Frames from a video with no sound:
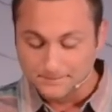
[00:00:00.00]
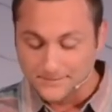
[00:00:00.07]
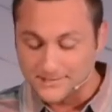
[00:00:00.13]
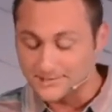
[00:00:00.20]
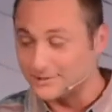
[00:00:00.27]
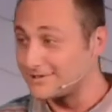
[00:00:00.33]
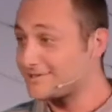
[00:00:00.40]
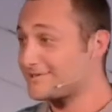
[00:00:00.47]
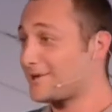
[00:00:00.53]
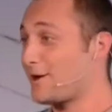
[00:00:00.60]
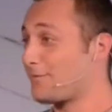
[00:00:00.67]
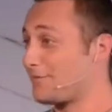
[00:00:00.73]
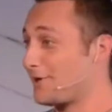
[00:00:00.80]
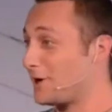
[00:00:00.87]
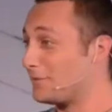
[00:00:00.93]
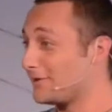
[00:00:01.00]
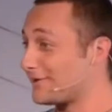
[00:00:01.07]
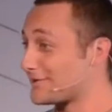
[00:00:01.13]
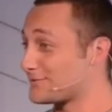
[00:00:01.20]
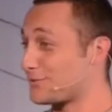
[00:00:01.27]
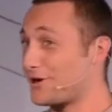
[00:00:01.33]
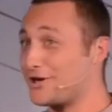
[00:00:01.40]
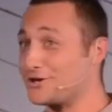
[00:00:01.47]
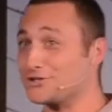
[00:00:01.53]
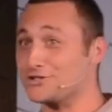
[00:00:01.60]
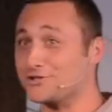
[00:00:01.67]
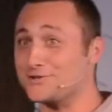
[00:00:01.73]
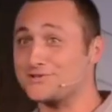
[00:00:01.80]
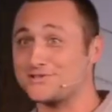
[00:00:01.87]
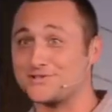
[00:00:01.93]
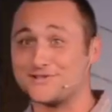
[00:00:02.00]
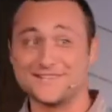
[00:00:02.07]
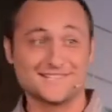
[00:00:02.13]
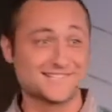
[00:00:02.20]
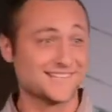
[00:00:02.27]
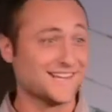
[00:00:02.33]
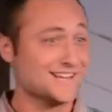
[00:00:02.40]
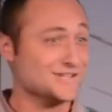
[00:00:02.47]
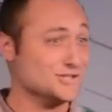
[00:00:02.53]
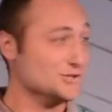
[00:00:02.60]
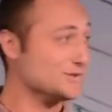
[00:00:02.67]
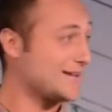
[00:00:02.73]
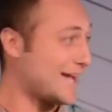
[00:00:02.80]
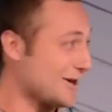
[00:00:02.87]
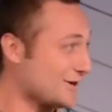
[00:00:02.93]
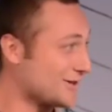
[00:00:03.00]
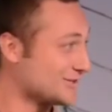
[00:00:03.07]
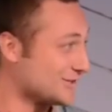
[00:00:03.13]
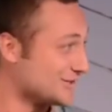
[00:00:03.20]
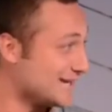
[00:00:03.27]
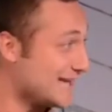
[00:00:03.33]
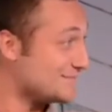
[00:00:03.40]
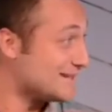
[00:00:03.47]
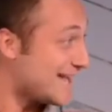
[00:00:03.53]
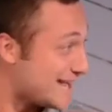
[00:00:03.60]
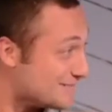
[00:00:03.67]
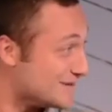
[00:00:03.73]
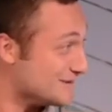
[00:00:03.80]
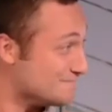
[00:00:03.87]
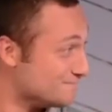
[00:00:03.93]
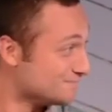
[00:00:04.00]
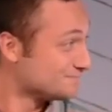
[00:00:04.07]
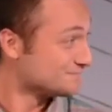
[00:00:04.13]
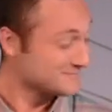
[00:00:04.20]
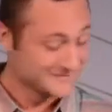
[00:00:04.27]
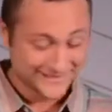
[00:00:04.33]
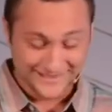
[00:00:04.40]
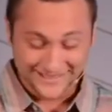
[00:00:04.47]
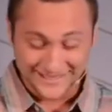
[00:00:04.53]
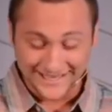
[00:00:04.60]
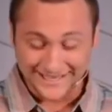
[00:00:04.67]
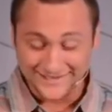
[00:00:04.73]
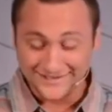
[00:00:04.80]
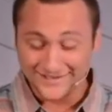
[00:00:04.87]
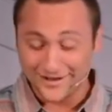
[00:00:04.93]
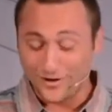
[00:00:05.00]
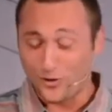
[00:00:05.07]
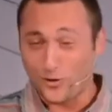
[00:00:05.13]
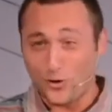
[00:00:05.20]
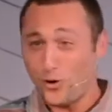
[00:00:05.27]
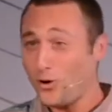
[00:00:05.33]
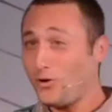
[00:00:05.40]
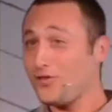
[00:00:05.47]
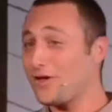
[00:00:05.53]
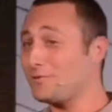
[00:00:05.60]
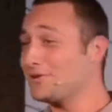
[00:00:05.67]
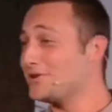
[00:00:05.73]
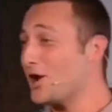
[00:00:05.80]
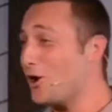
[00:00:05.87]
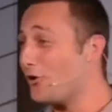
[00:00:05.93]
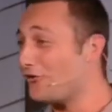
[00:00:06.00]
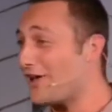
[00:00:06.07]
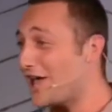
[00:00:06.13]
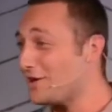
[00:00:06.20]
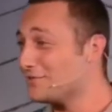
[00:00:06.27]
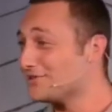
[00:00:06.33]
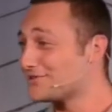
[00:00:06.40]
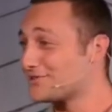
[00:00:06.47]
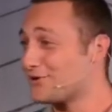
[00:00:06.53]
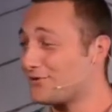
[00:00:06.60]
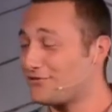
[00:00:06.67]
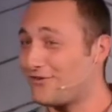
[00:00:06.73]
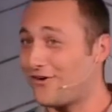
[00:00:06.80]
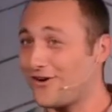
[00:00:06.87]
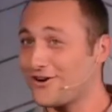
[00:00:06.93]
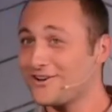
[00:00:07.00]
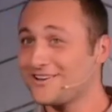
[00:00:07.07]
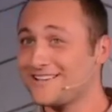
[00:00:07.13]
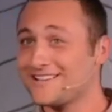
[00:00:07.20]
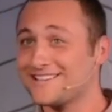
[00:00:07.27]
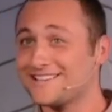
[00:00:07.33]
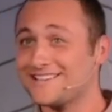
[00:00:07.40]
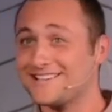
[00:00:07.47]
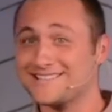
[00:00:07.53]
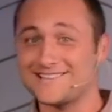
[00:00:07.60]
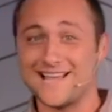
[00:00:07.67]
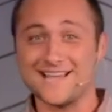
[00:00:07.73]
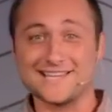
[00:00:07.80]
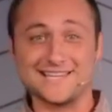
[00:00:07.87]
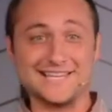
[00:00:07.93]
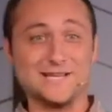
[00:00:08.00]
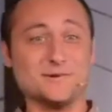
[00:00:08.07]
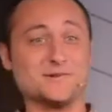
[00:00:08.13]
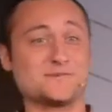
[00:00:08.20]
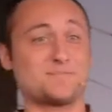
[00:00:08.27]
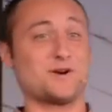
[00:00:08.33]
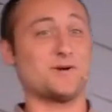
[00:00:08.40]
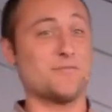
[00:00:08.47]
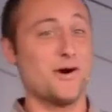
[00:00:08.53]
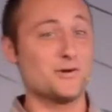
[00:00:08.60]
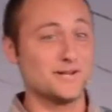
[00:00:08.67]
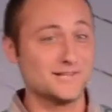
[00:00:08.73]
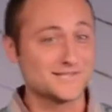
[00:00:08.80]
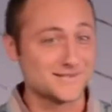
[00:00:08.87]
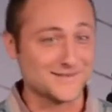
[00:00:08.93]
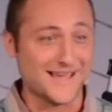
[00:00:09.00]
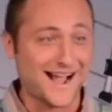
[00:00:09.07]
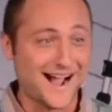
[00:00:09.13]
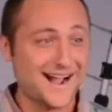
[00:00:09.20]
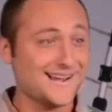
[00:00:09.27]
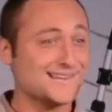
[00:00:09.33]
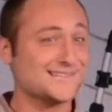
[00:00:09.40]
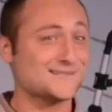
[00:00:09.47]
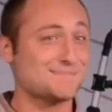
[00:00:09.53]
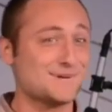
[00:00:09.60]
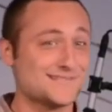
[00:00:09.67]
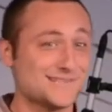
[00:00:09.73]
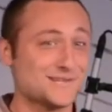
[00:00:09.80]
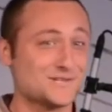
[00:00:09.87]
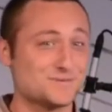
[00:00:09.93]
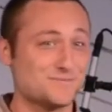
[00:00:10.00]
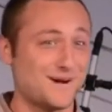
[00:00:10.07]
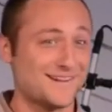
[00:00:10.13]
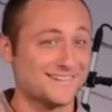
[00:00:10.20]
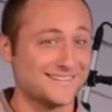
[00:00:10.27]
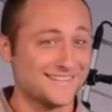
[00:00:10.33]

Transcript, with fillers: So let's stop there because we're introduced to this new character named Haman. And all that we know of Haman so far is that he was promoted to the highest position by the